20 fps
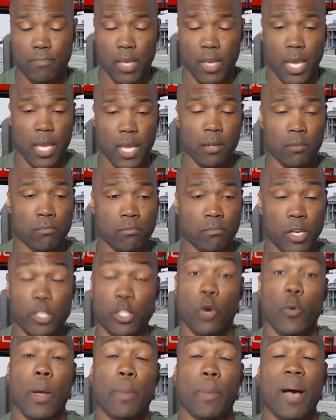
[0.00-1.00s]

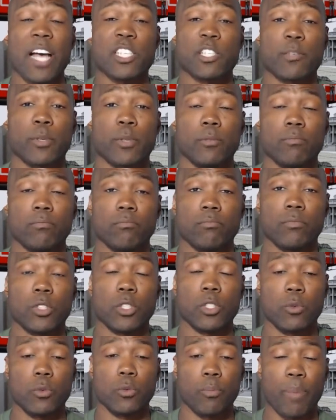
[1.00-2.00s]
there's no way possible
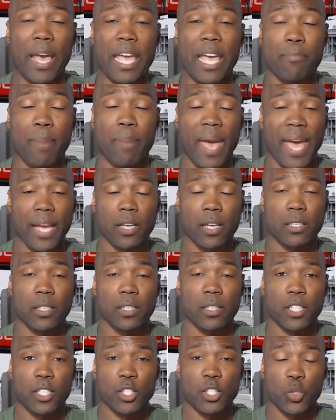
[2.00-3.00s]
to pay back
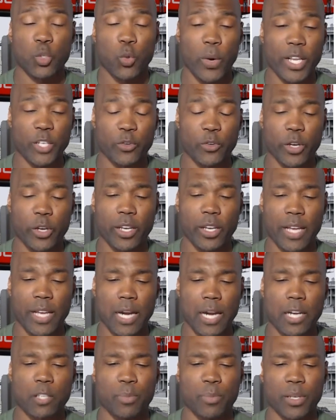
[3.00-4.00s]
$20 trillion,
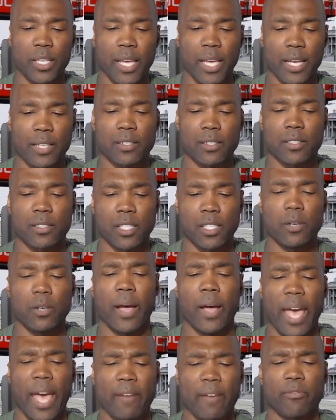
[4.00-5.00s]
but yet to still
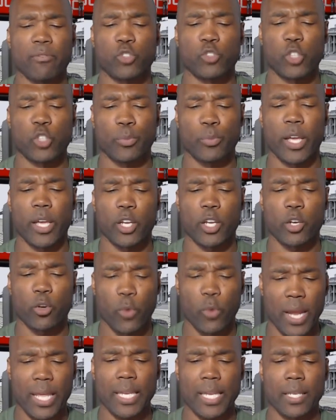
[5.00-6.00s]
have AAA
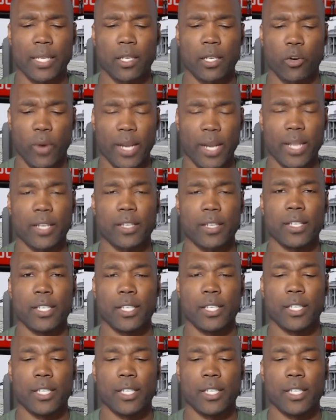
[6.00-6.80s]
credit,